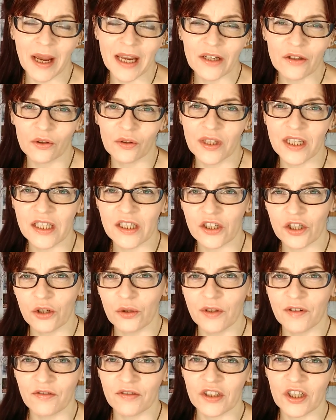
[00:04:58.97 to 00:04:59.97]
paint on these two
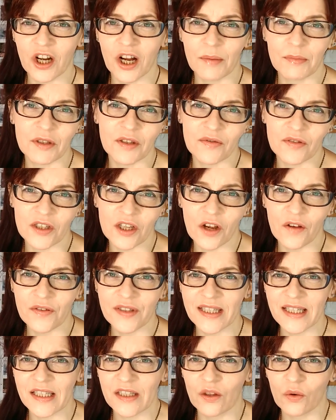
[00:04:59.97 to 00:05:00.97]
different types of
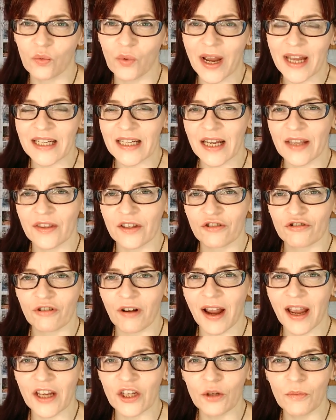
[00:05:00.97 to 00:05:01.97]
surfaces, the wet and the
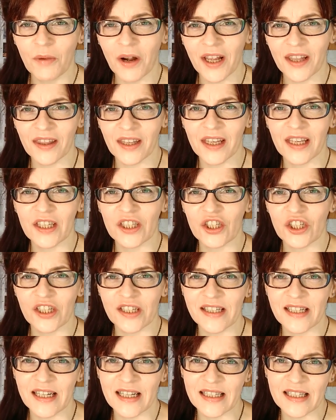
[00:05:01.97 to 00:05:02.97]
dry, and you might think it's
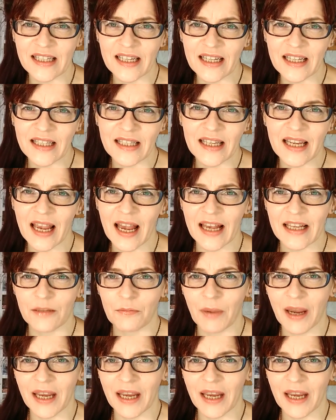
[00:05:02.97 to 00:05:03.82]
just as easy as